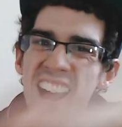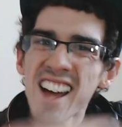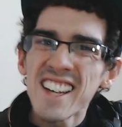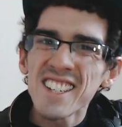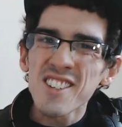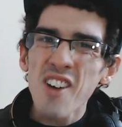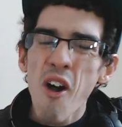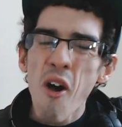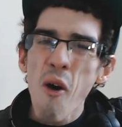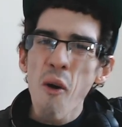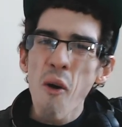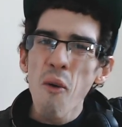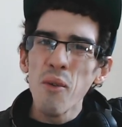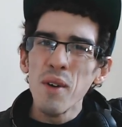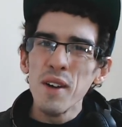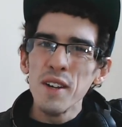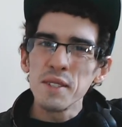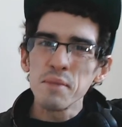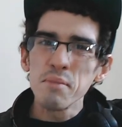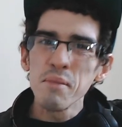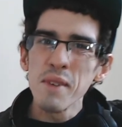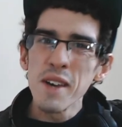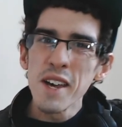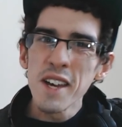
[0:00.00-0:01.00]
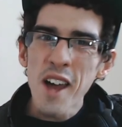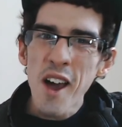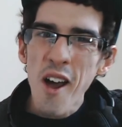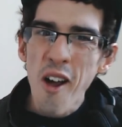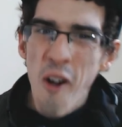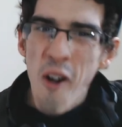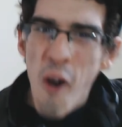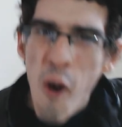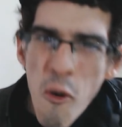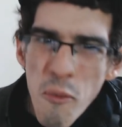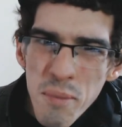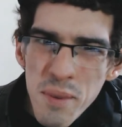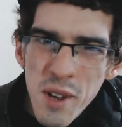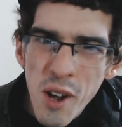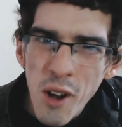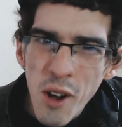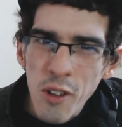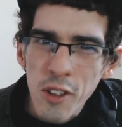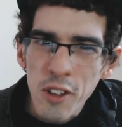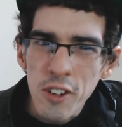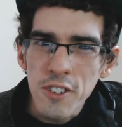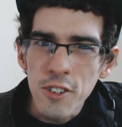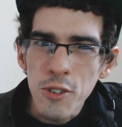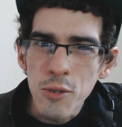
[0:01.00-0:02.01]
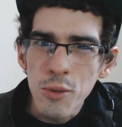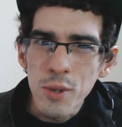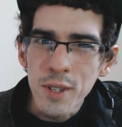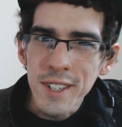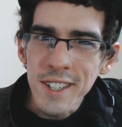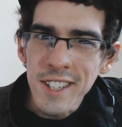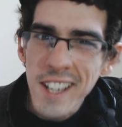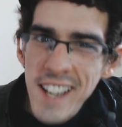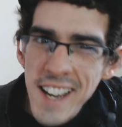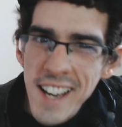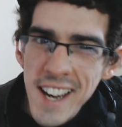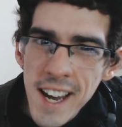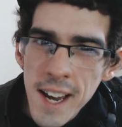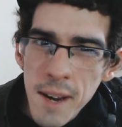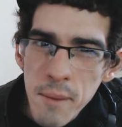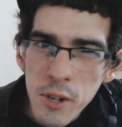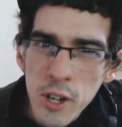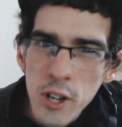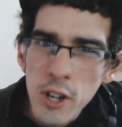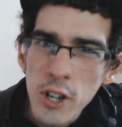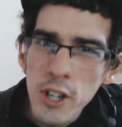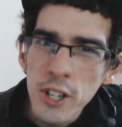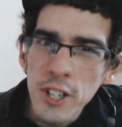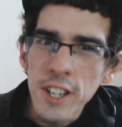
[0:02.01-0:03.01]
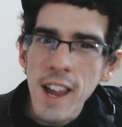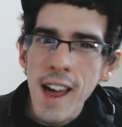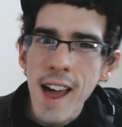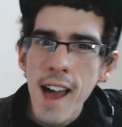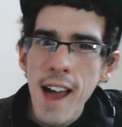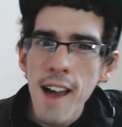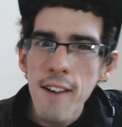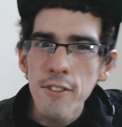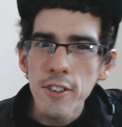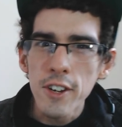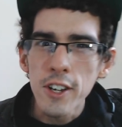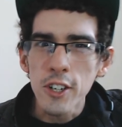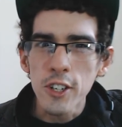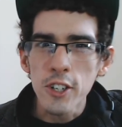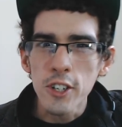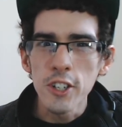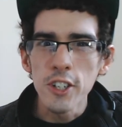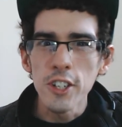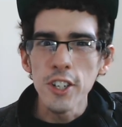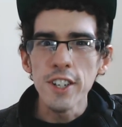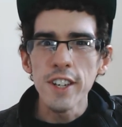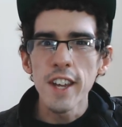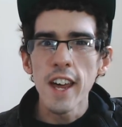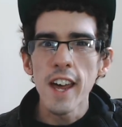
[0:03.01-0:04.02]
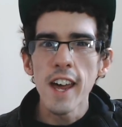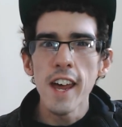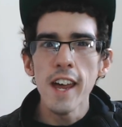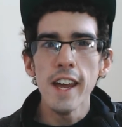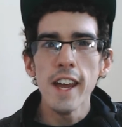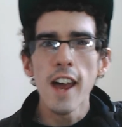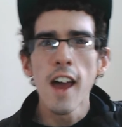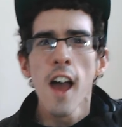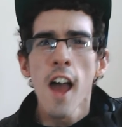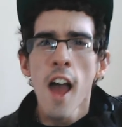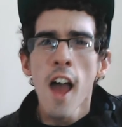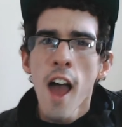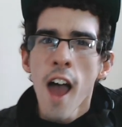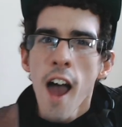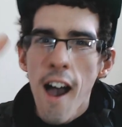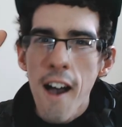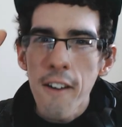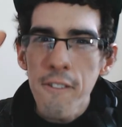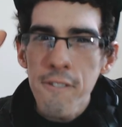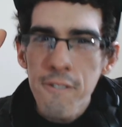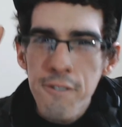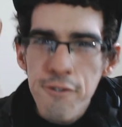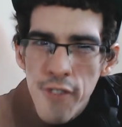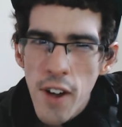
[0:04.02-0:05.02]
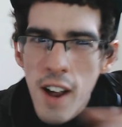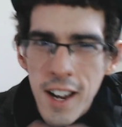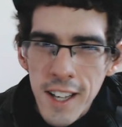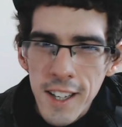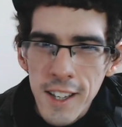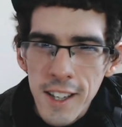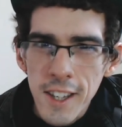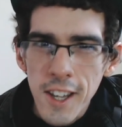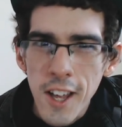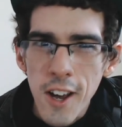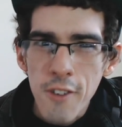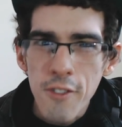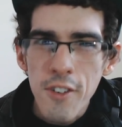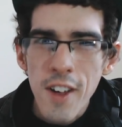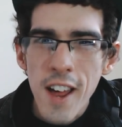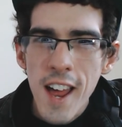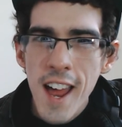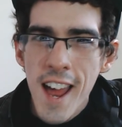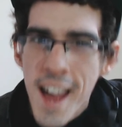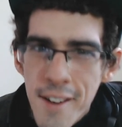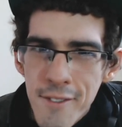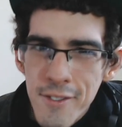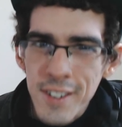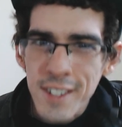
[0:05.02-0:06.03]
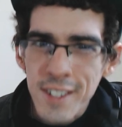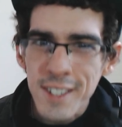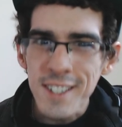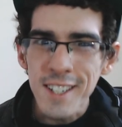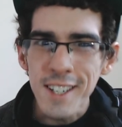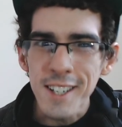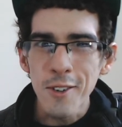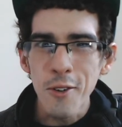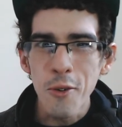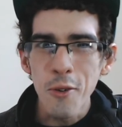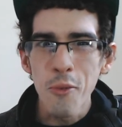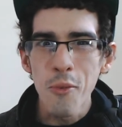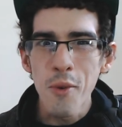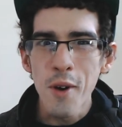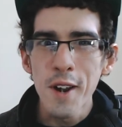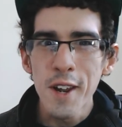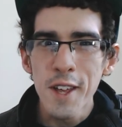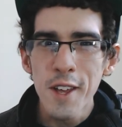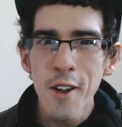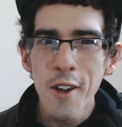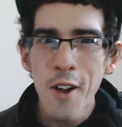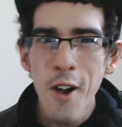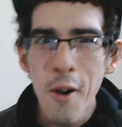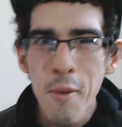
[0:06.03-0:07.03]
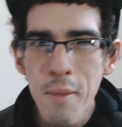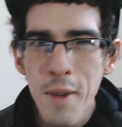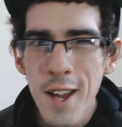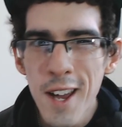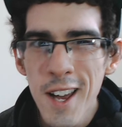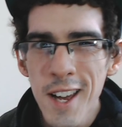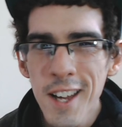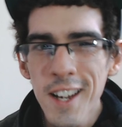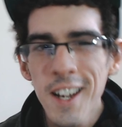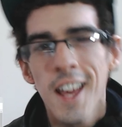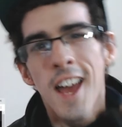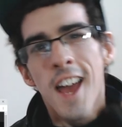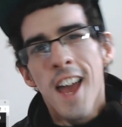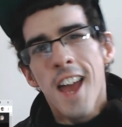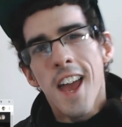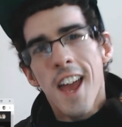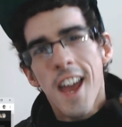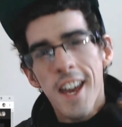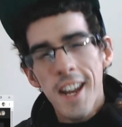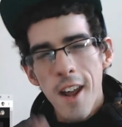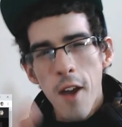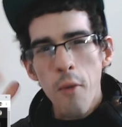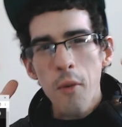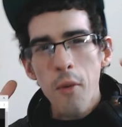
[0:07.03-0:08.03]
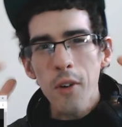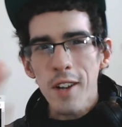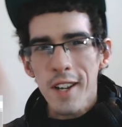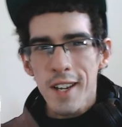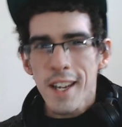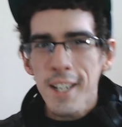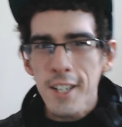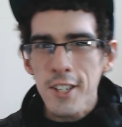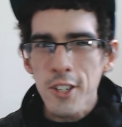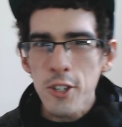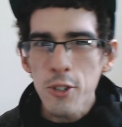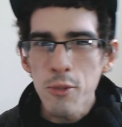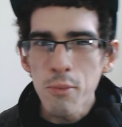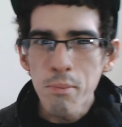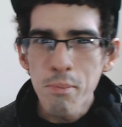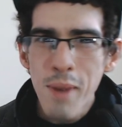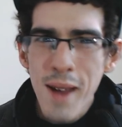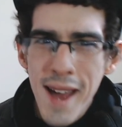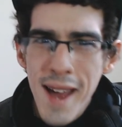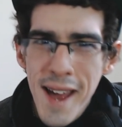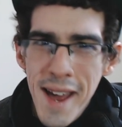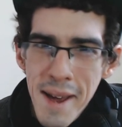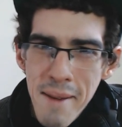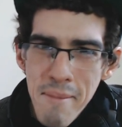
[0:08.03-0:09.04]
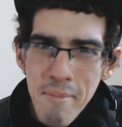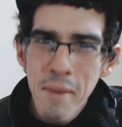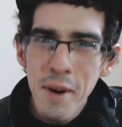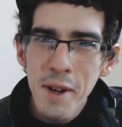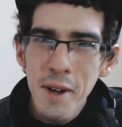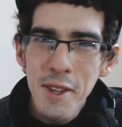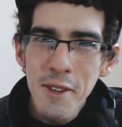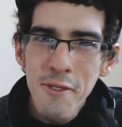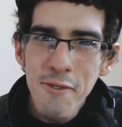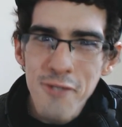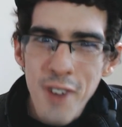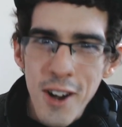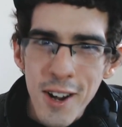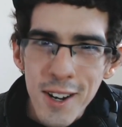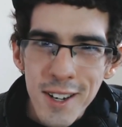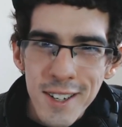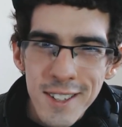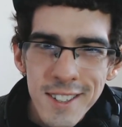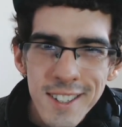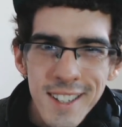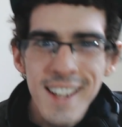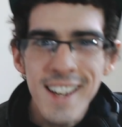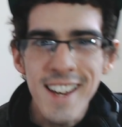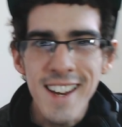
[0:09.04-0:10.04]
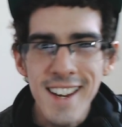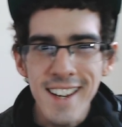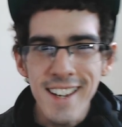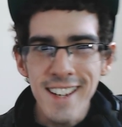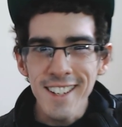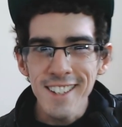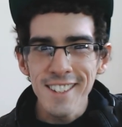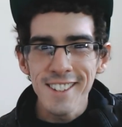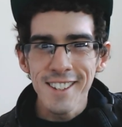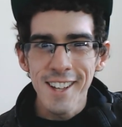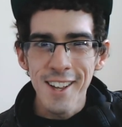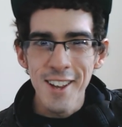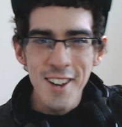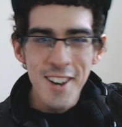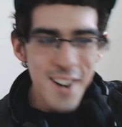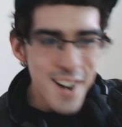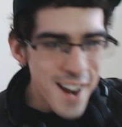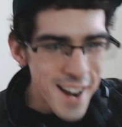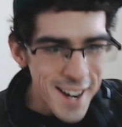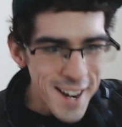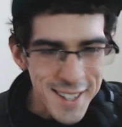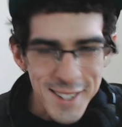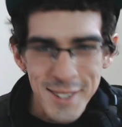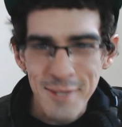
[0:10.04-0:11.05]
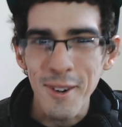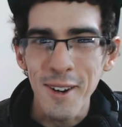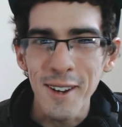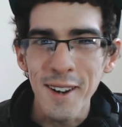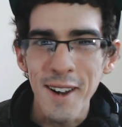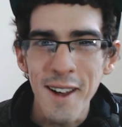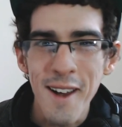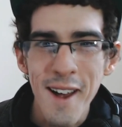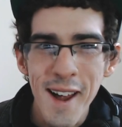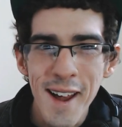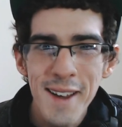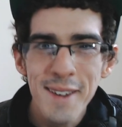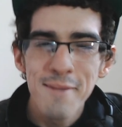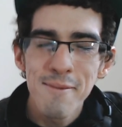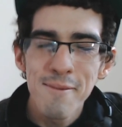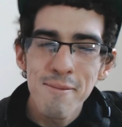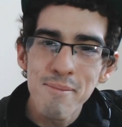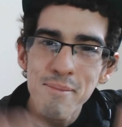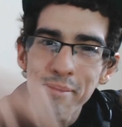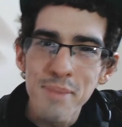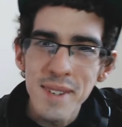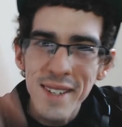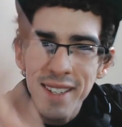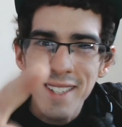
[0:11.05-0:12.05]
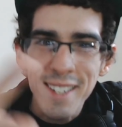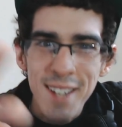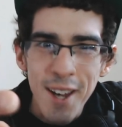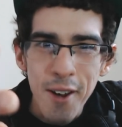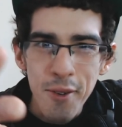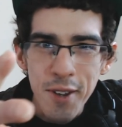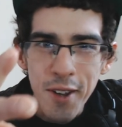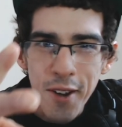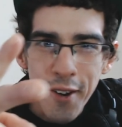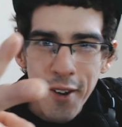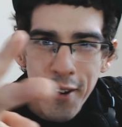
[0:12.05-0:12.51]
always, man, I hope y'all are doing damn good and having a good day. I fucking love every single one of y'all, man. and I will catch you bad motherfuckers in the next one, alright? Peace out, y'all.